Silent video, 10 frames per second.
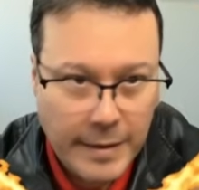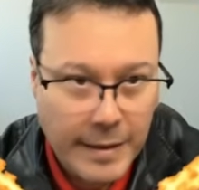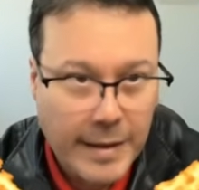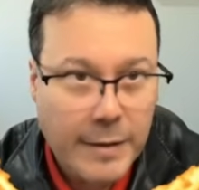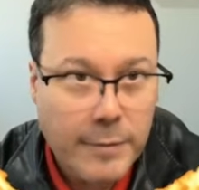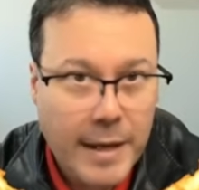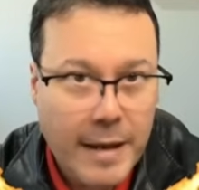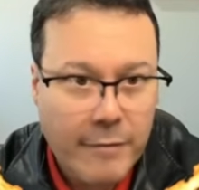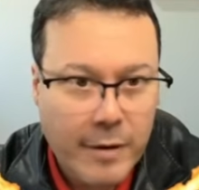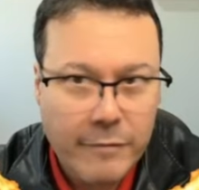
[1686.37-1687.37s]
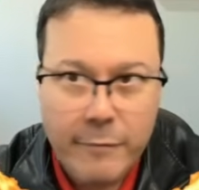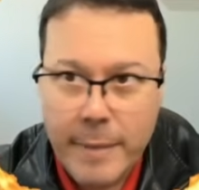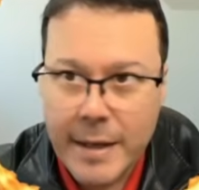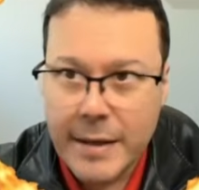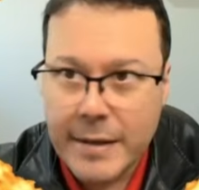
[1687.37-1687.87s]
And we have enough
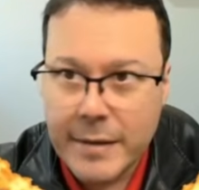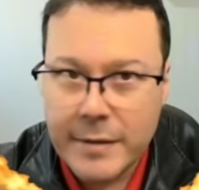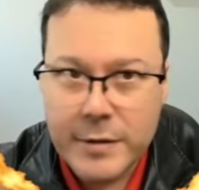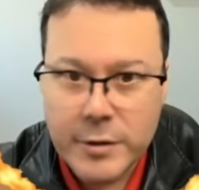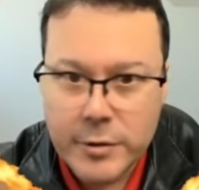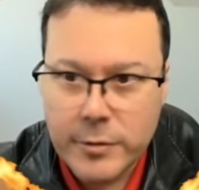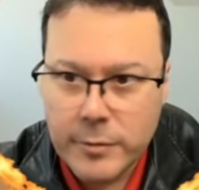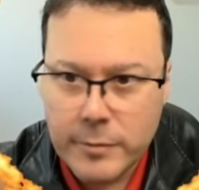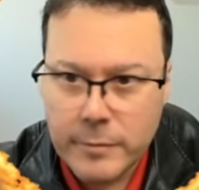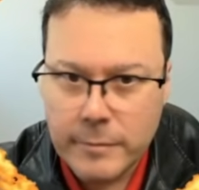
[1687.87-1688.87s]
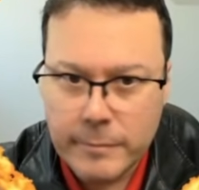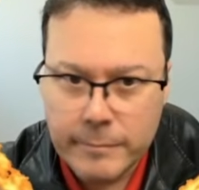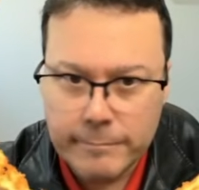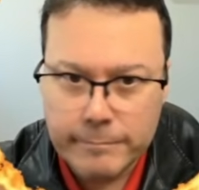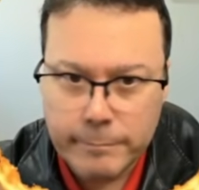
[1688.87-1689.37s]
mana here to
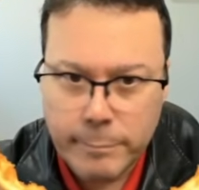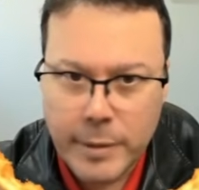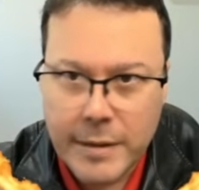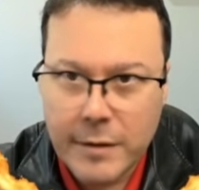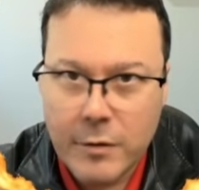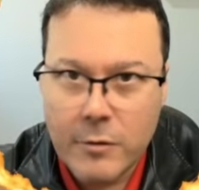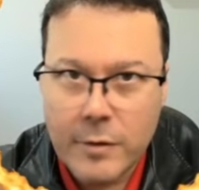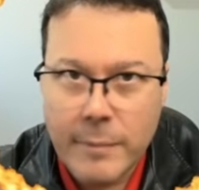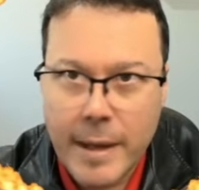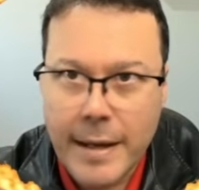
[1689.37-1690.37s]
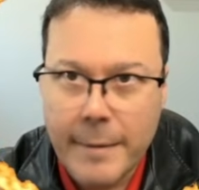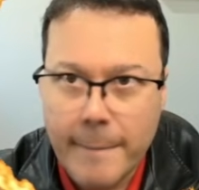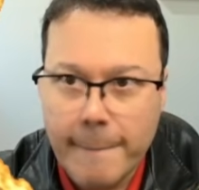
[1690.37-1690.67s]
play the long goodbye.